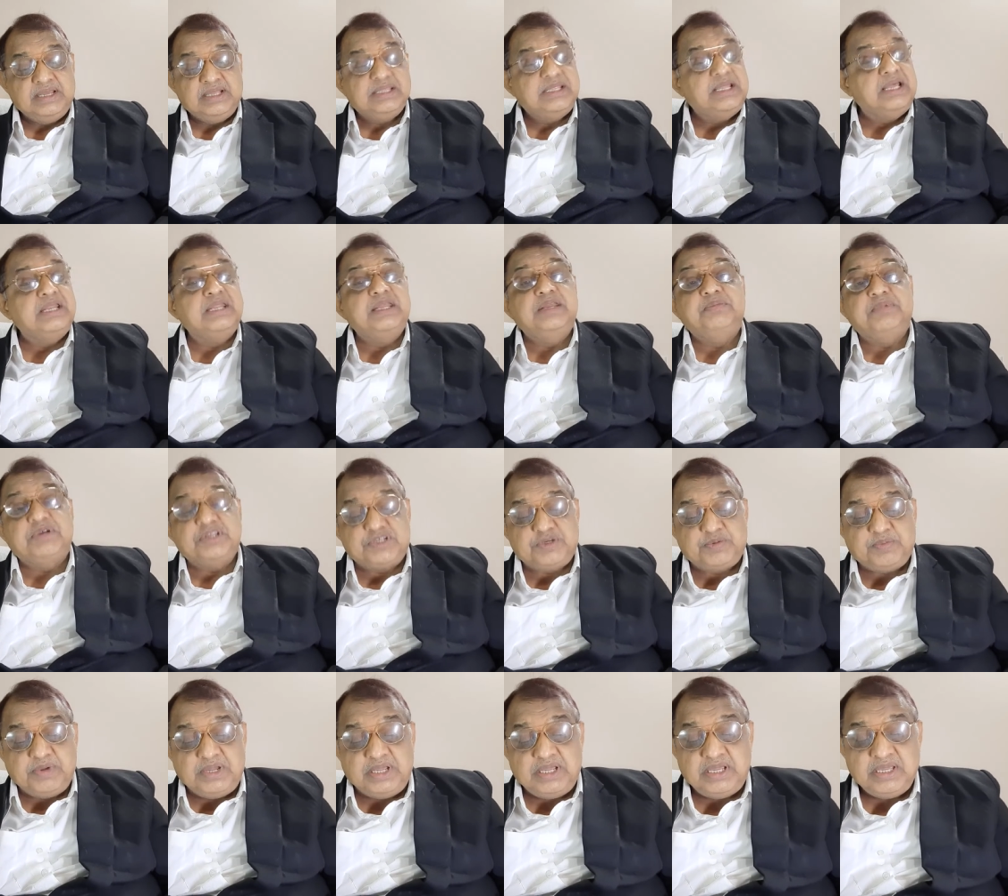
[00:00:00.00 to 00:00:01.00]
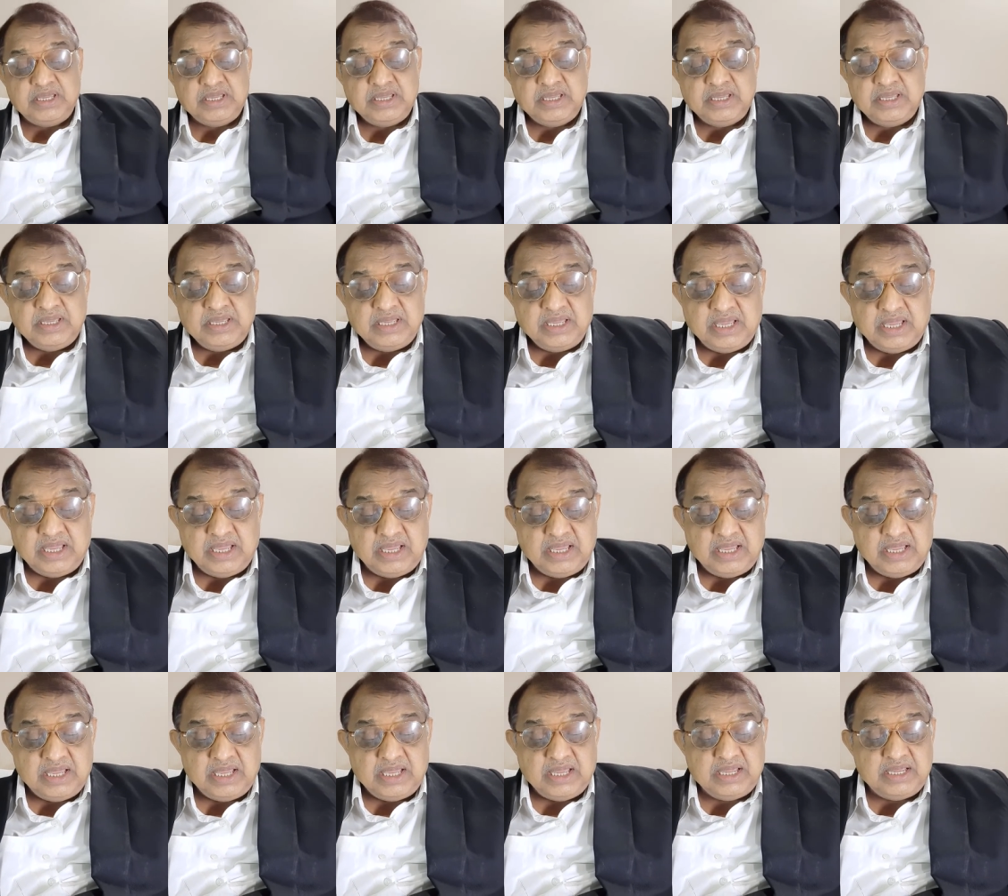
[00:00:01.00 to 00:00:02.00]
Then he must be,
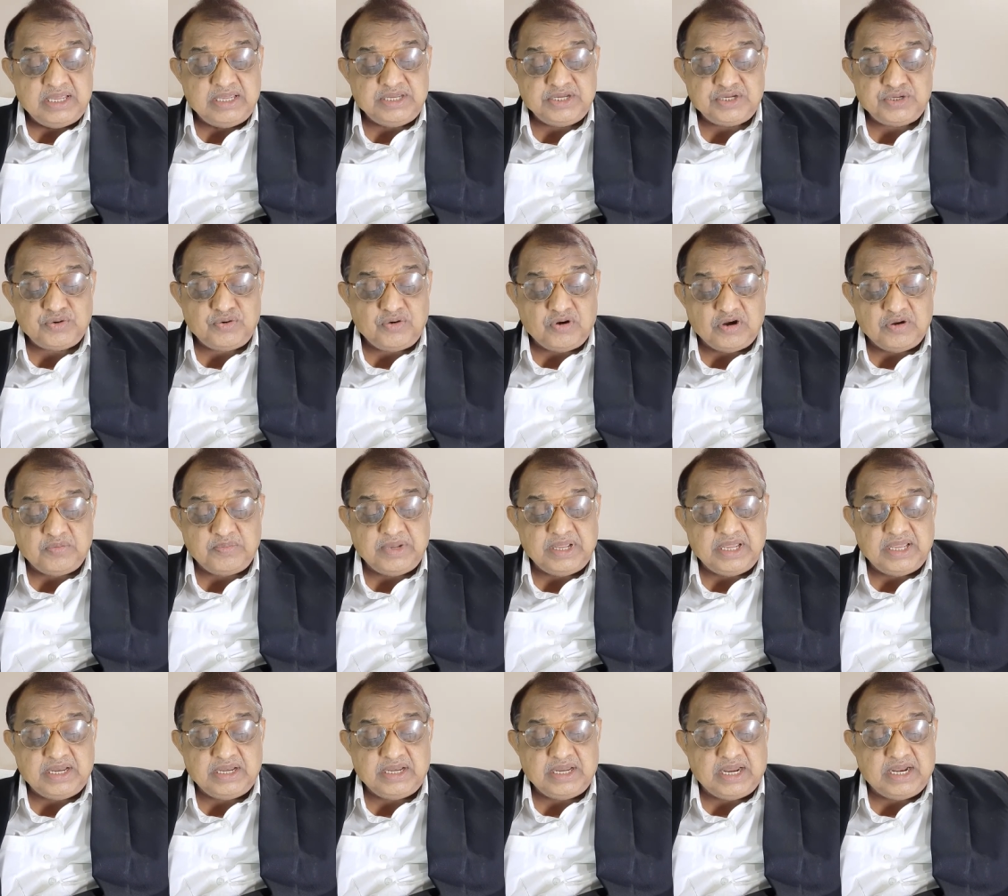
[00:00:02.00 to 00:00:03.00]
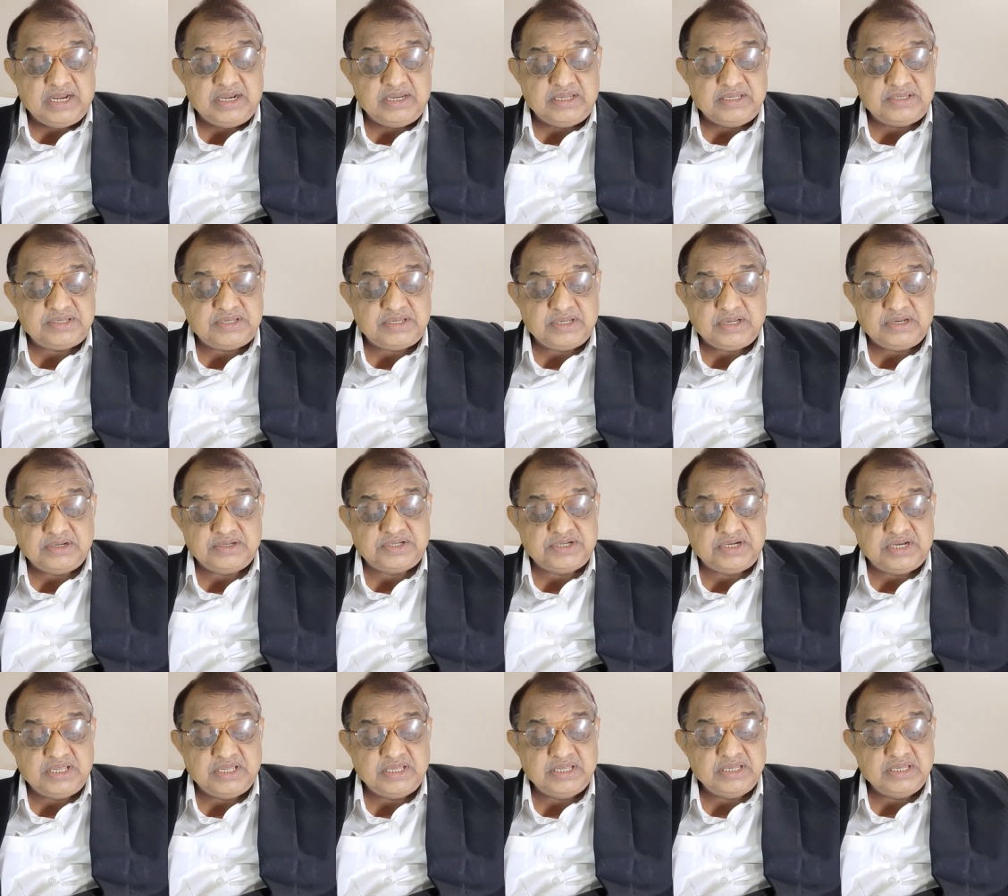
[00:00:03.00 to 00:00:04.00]
he should not be an
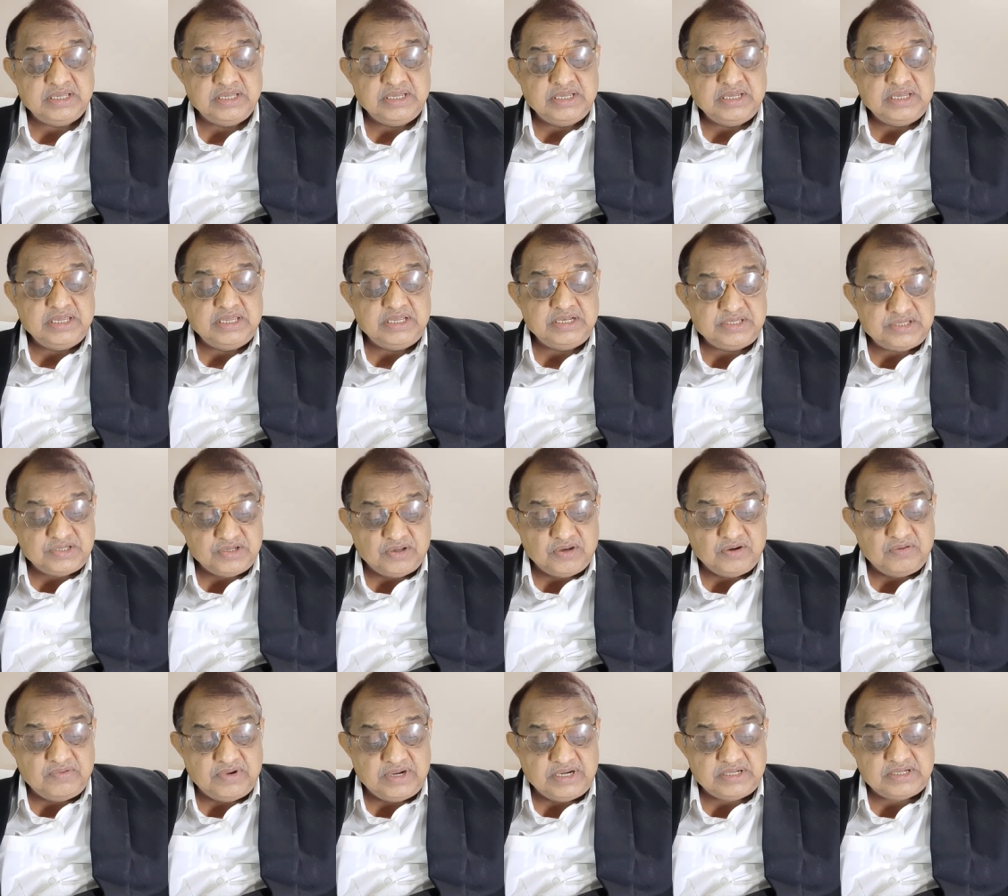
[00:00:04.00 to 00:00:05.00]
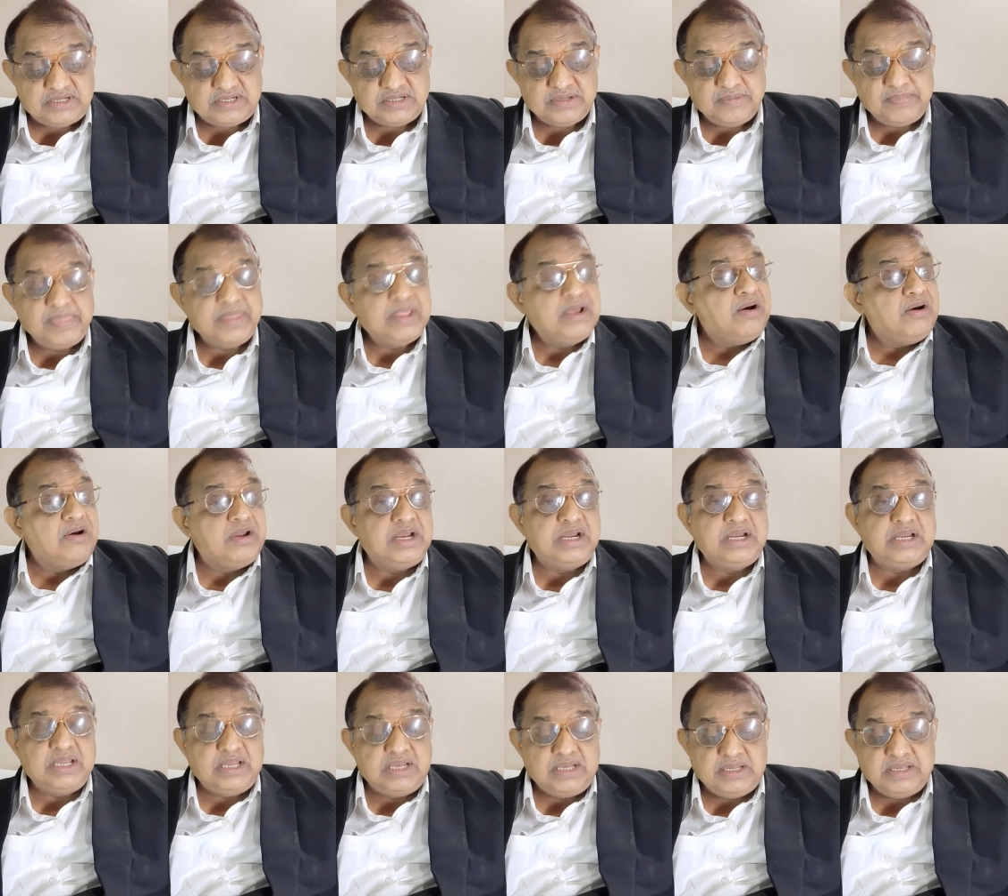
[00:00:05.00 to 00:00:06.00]
undischarged insolvent or
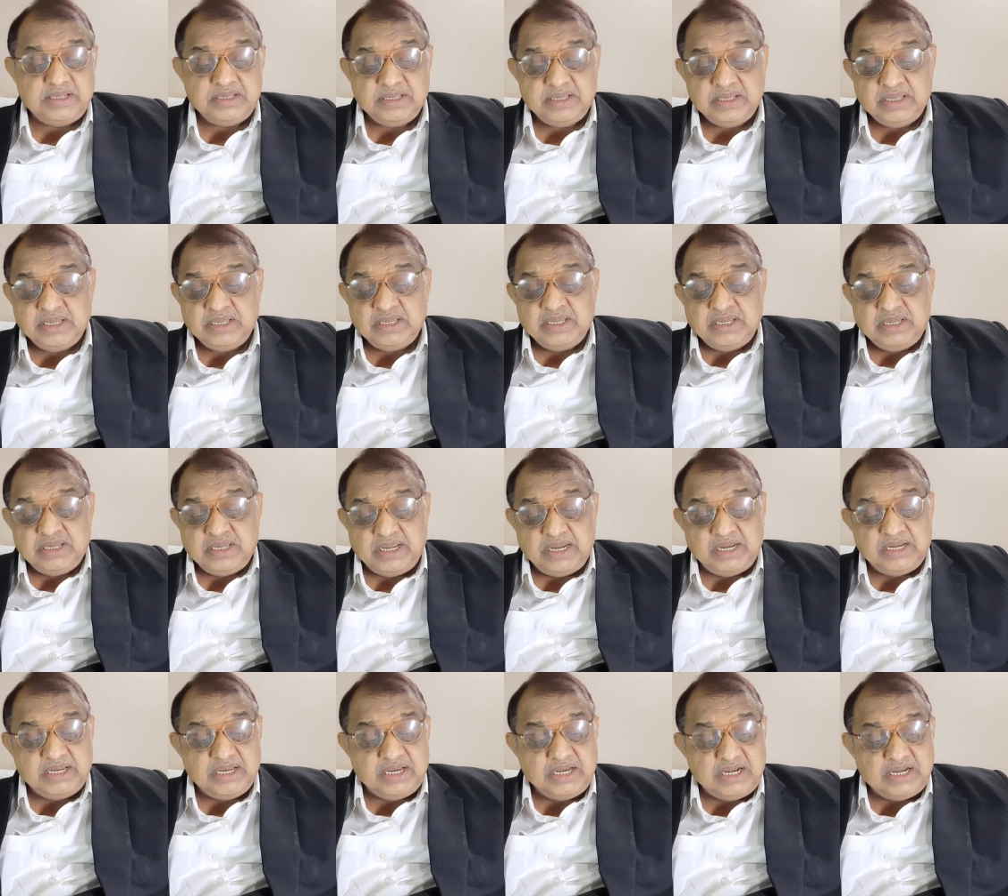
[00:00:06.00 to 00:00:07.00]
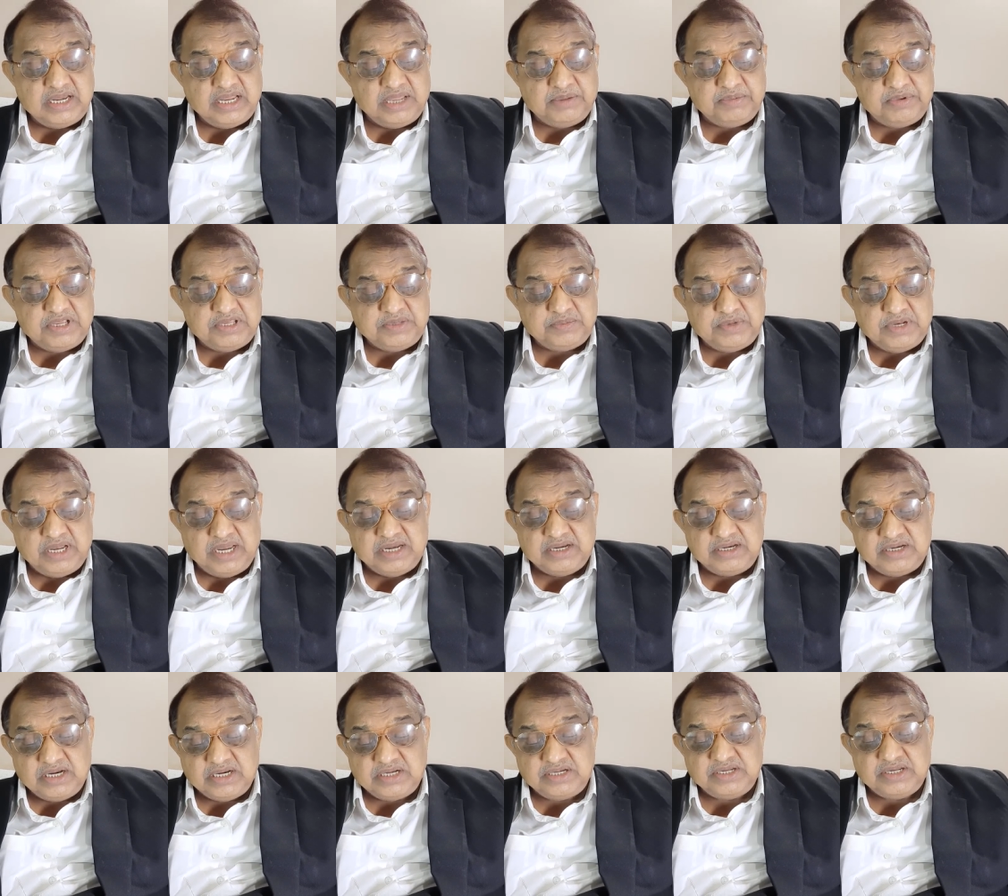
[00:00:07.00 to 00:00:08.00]
at any time has been
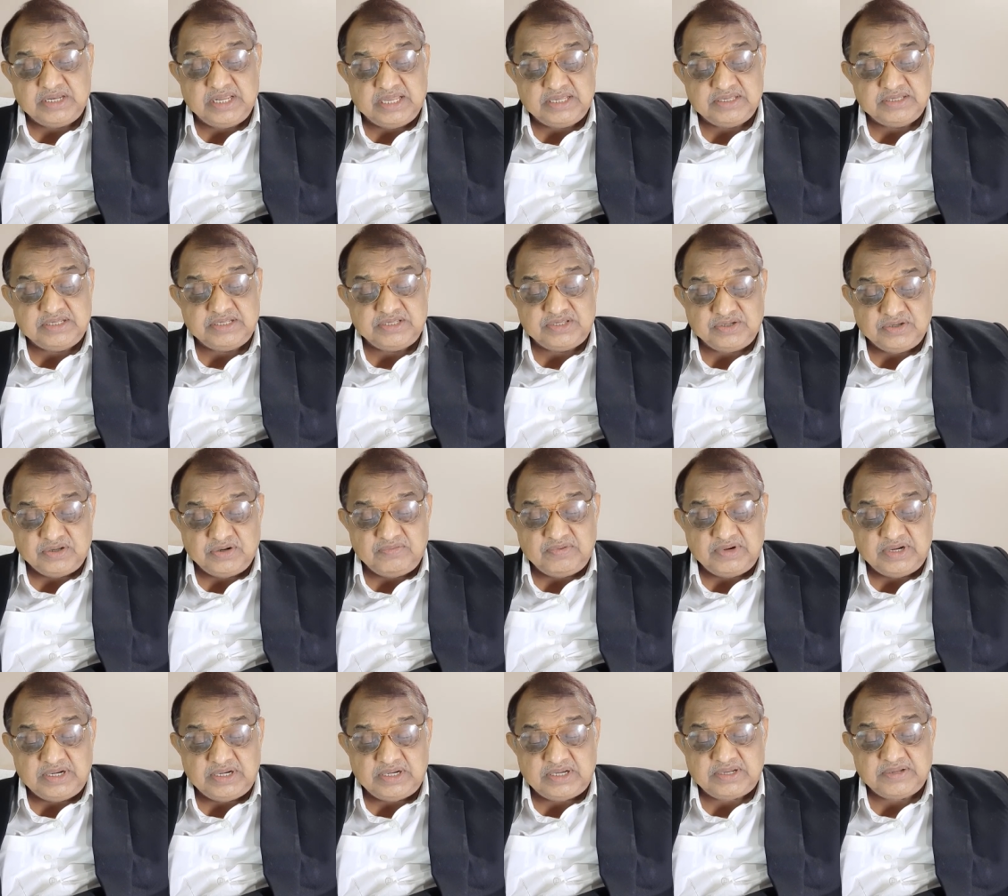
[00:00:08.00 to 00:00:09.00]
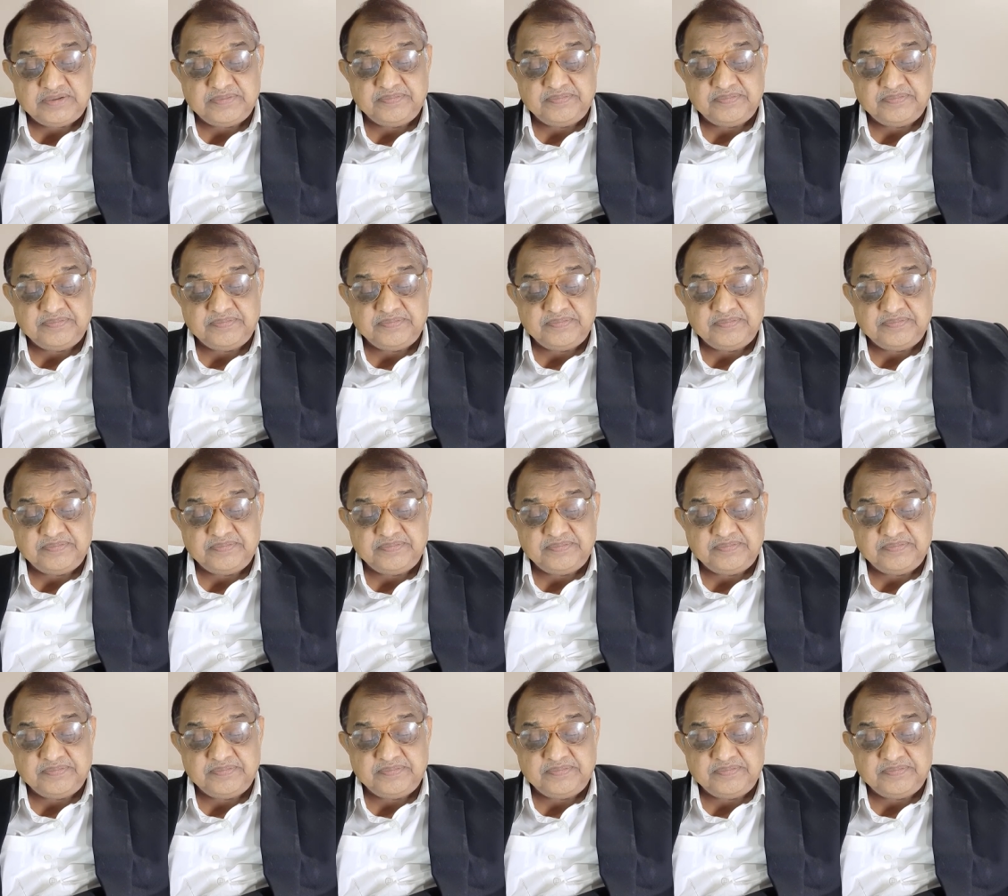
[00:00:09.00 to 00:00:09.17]
adjudged as insolvent,